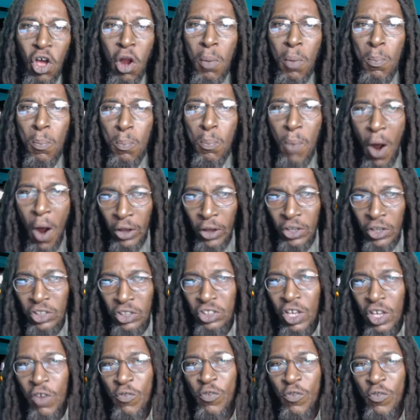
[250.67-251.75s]

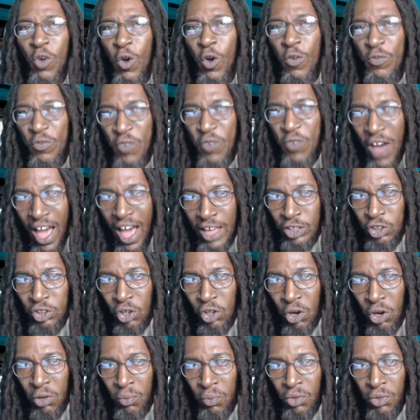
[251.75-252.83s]
Marketing for
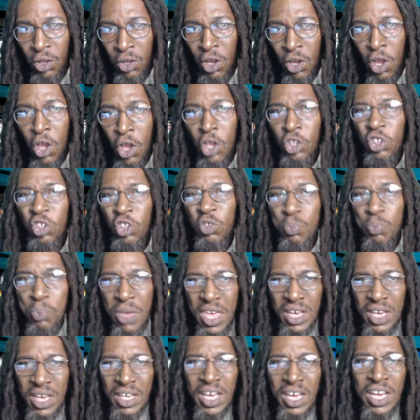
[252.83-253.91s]
Pfizer,
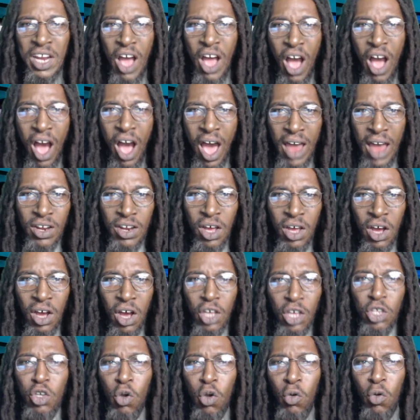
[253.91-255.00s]
speaking at the
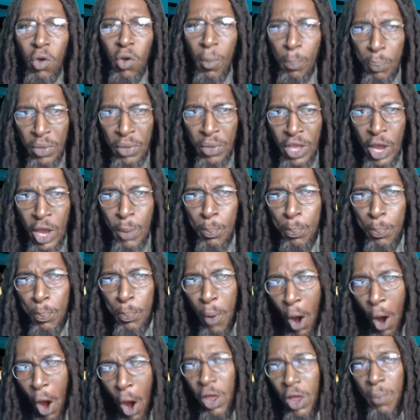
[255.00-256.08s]
European
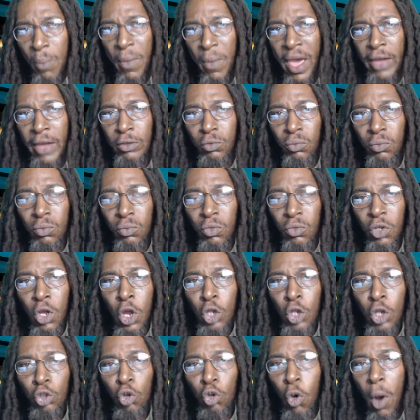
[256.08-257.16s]
Parliament
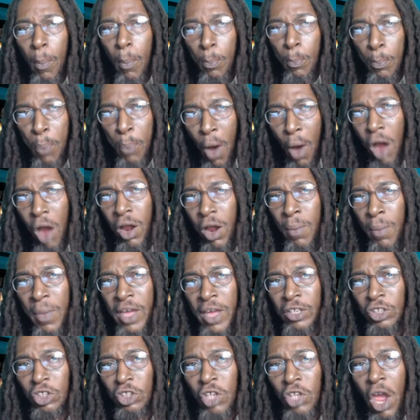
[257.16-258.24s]
to a
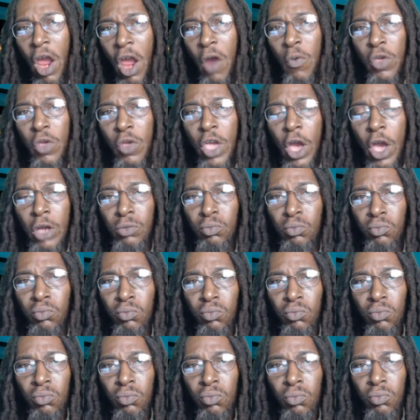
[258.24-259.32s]
parliamentarian,
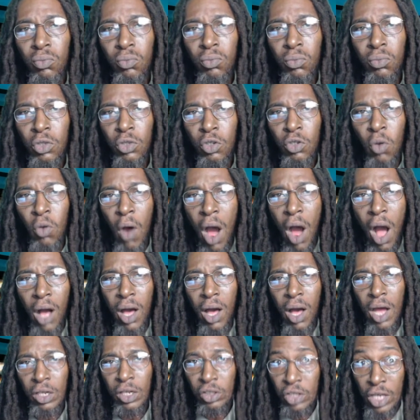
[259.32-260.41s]
you are
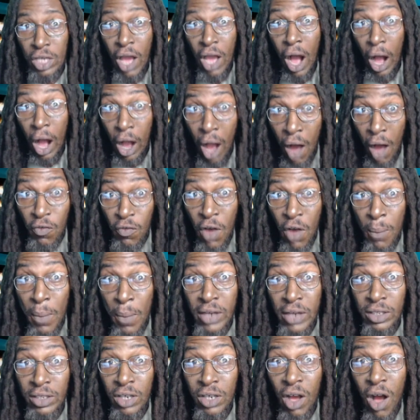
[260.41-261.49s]
going to a
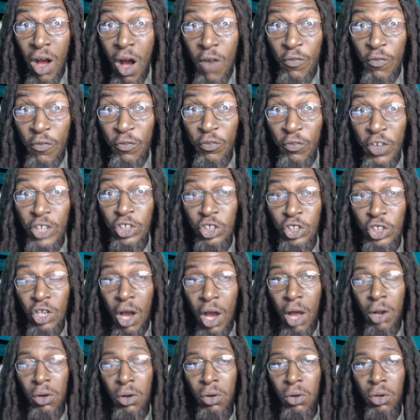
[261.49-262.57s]
government
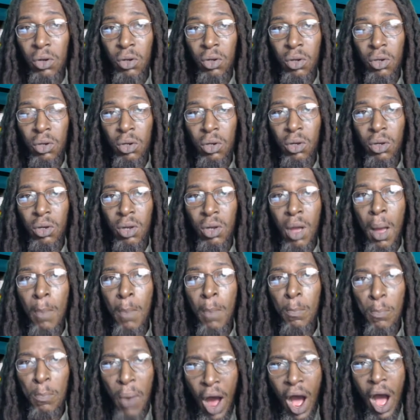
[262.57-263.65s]
official,
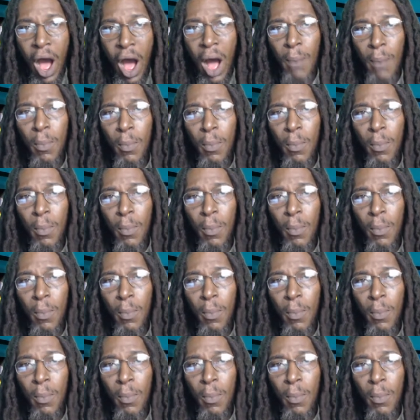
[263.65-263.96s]
Bob